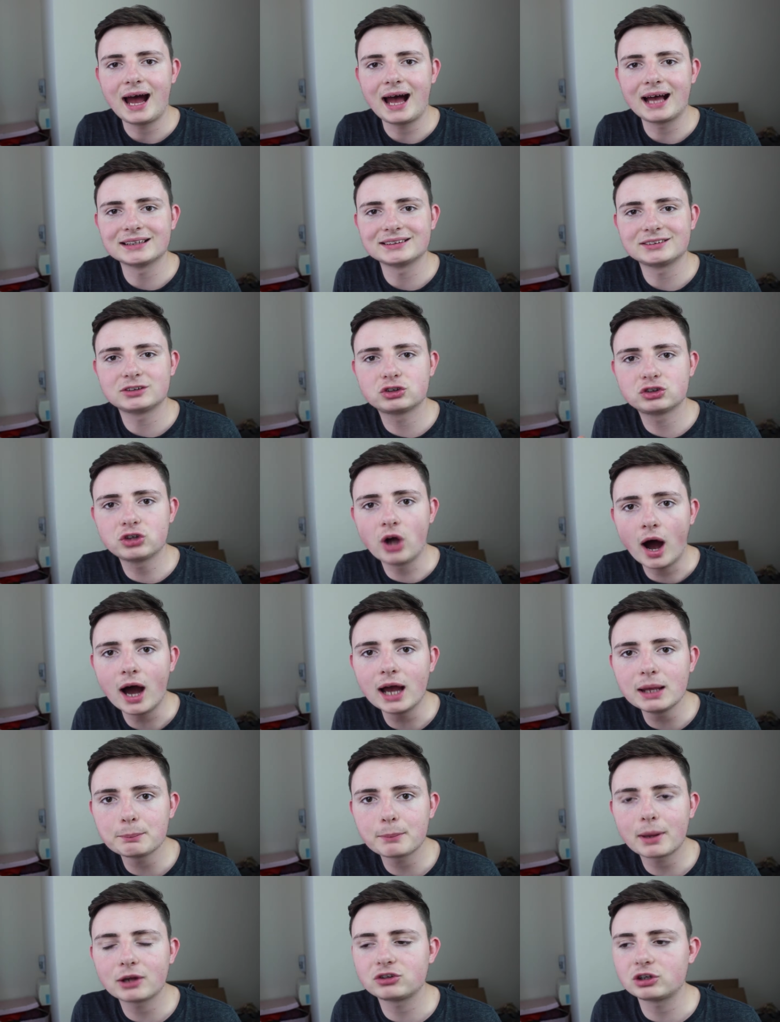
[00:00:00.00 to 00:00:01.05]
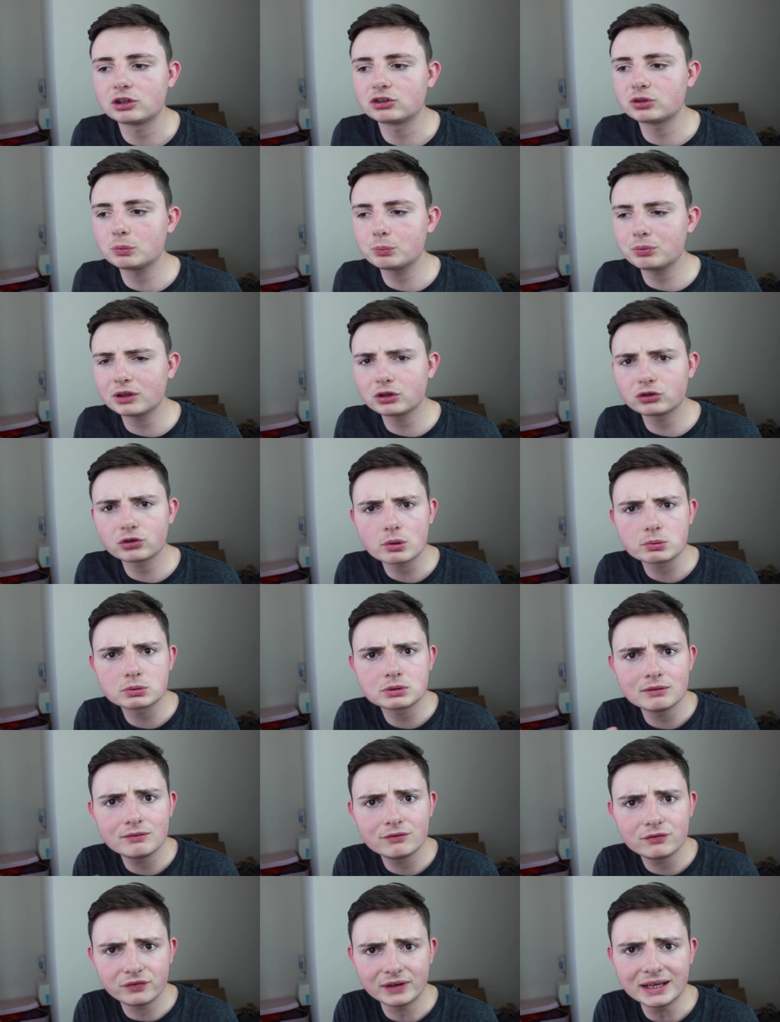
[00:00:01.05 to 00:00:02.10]
as time magic, something so
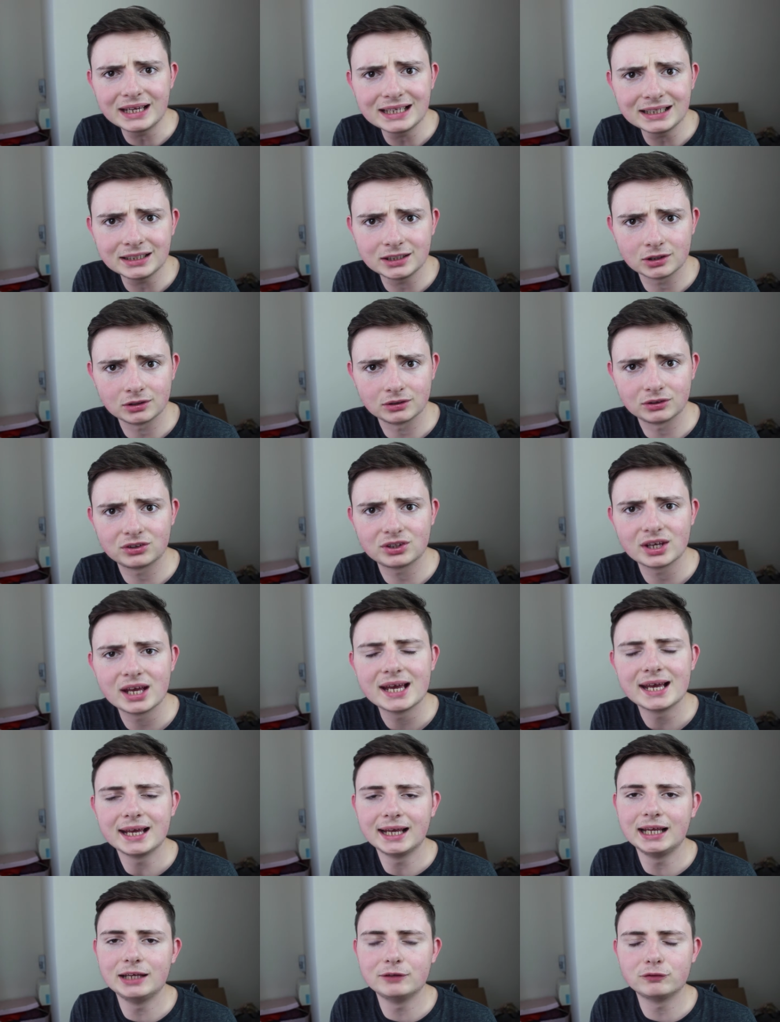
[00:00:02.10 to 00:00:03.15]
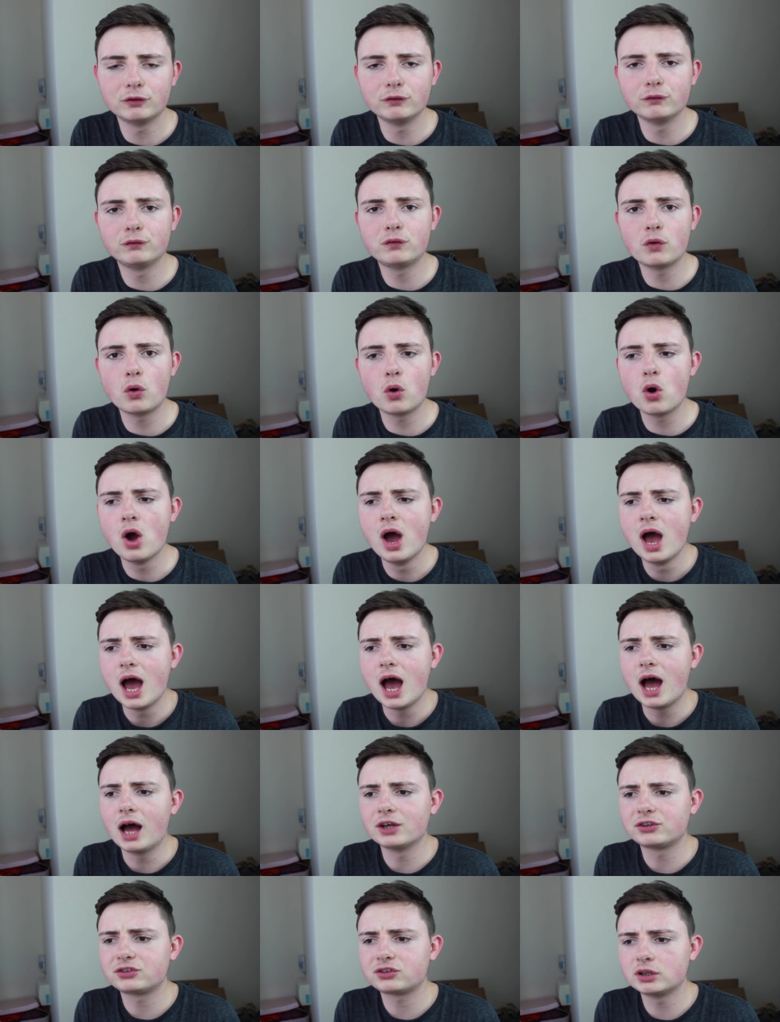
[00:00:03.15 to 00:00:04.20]
convenient even for
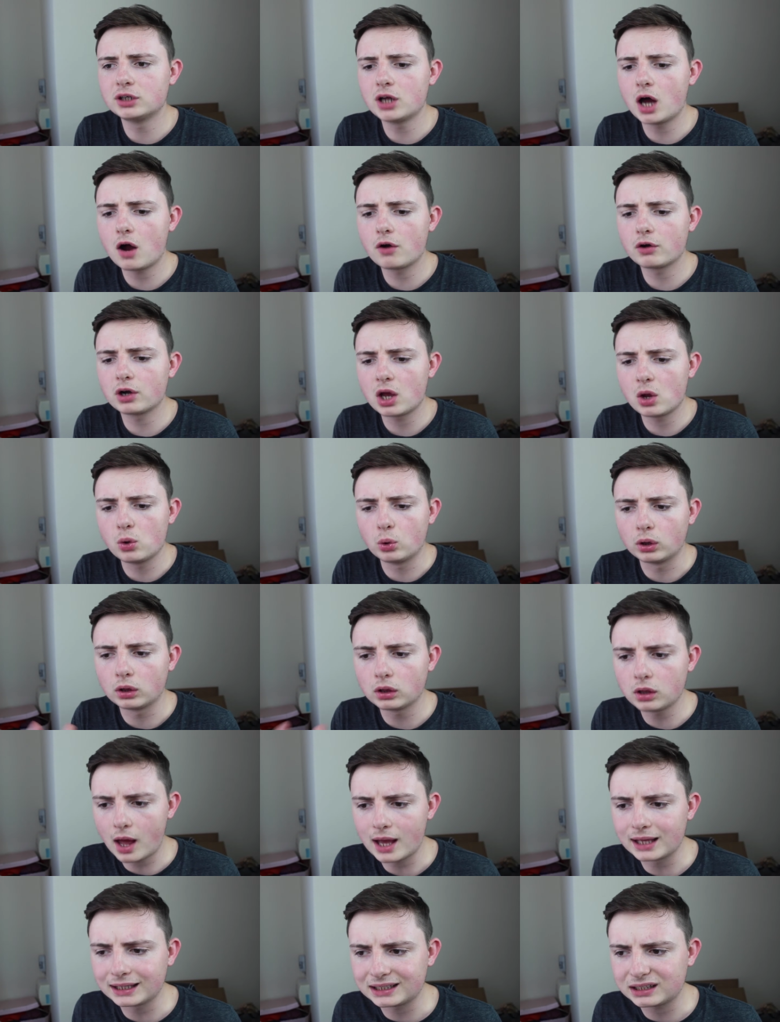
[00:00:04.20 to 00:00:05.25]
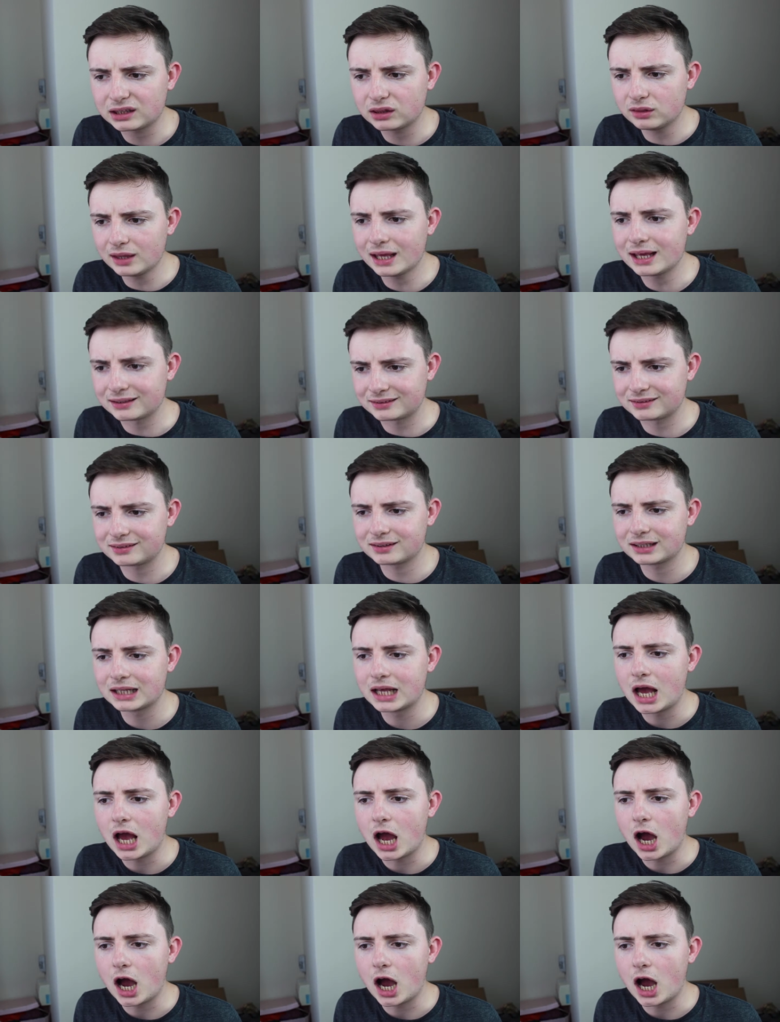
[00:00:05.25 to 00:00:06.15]
a scenario like this